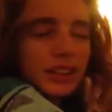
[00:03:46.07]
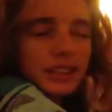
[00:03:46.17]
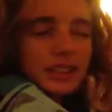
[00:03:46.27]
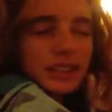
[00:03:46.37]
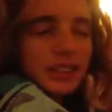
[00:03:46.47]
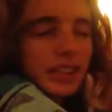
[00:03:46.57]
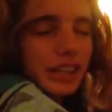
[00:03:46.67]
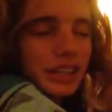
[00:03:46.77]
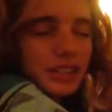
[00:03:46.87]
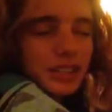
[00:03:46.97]

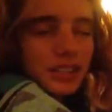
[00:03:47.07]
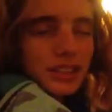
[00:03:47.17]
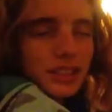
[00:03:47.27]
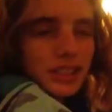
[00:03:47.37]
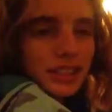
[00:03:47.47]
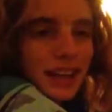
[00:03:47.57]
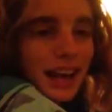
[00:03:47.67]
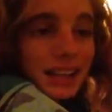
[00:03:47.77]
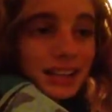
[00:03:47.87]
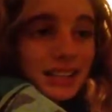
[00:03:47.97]
state is just
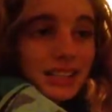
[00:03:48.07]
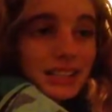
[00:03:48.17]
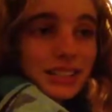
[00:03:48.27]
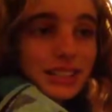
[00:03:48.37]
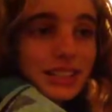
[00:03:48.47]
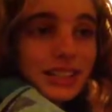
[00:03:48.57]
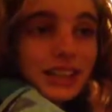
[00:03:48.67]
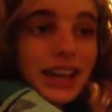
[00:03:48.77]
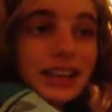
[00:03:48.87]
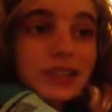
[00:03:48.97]
hellish.
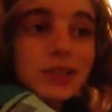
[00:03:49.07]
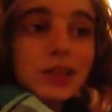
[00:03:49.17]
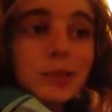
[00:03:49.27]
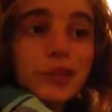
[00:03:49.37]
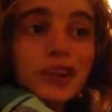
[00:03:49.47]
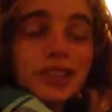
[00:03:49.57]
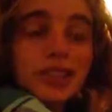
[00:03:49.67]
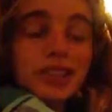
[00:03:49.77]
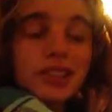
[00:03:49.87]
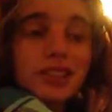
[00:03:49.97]
And that's what
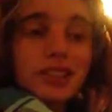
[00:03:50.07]
depression is.